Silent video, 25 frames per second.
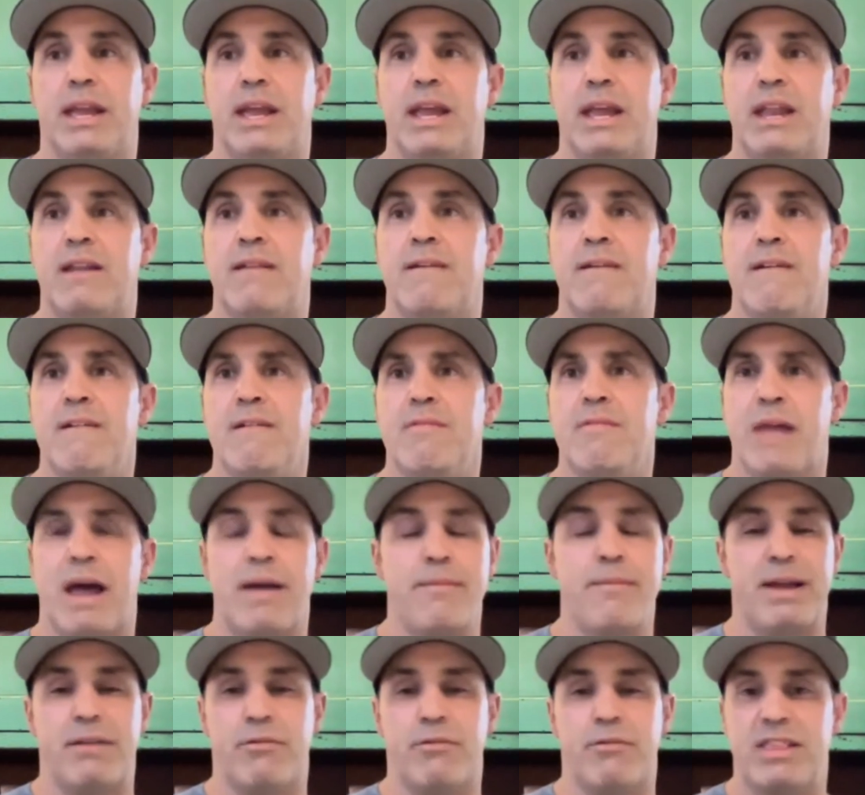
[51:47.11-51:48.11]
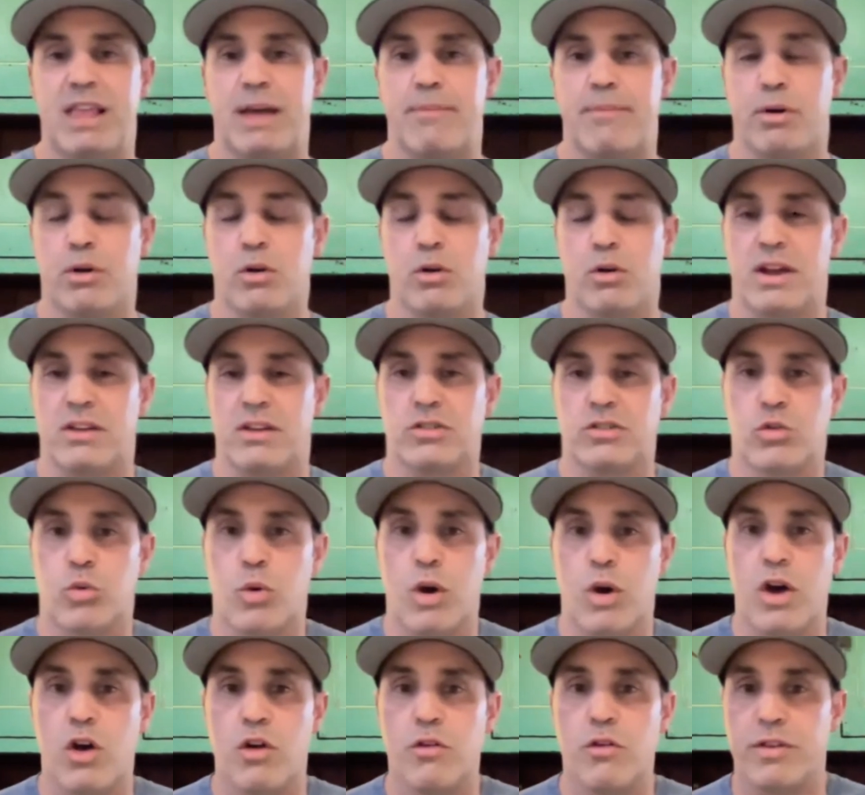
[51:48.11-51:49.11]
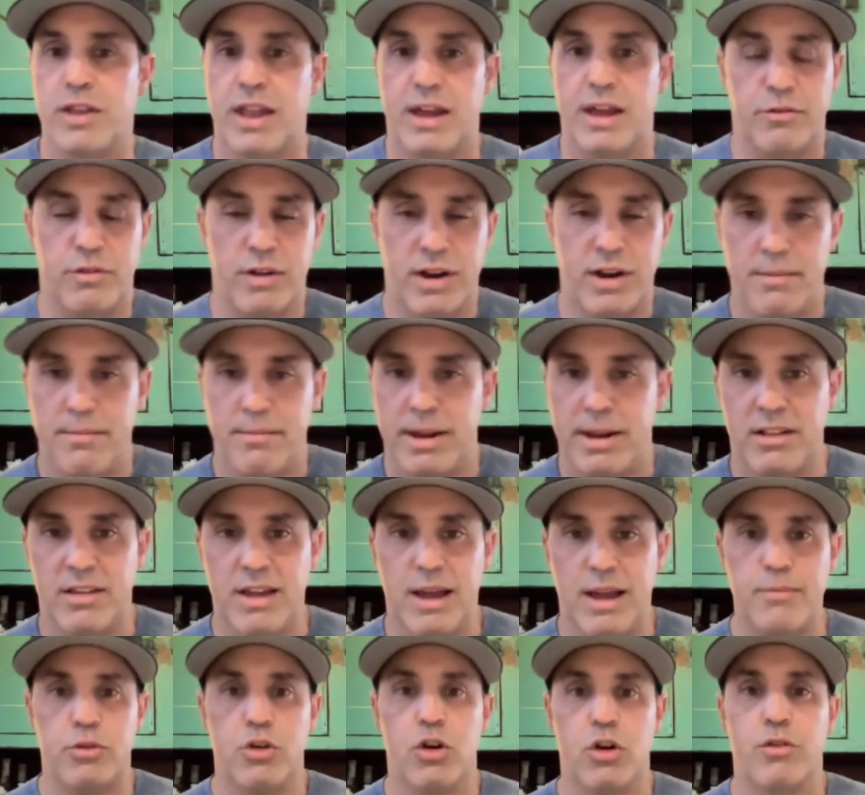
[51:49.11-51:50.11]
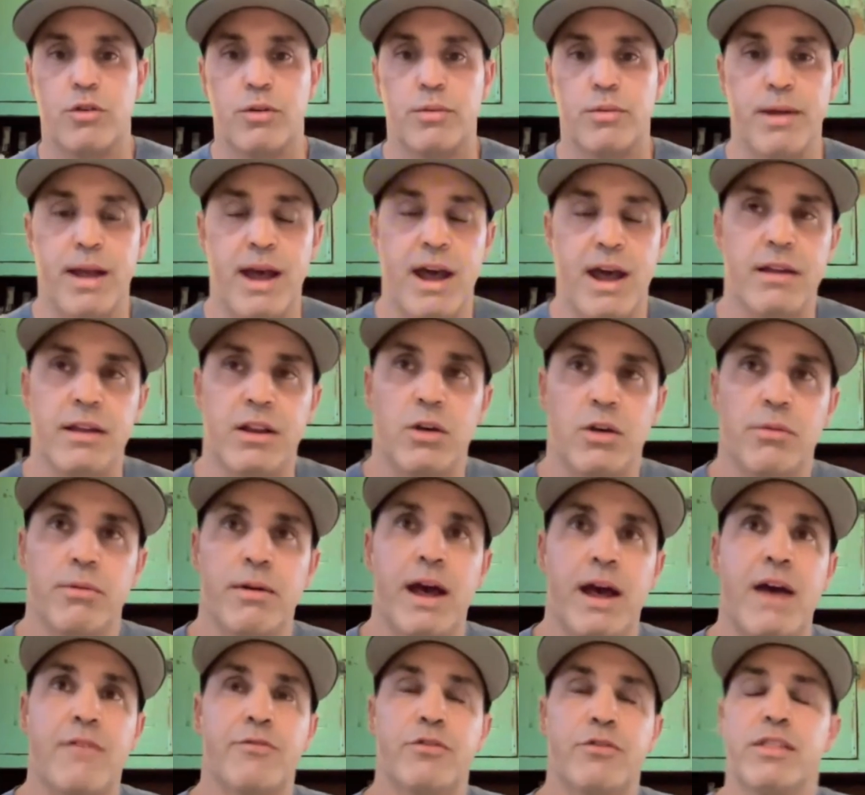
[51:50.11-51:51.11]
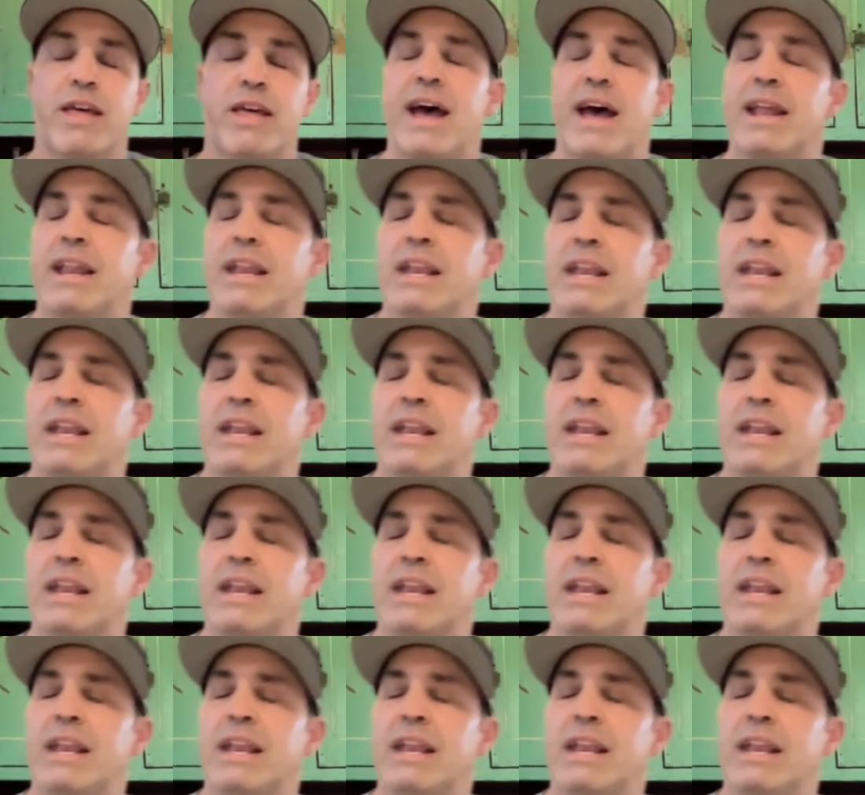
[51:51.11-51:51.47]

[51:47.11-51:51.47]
And I mean, I read that book when I was 12 and I've read it many times over, after that.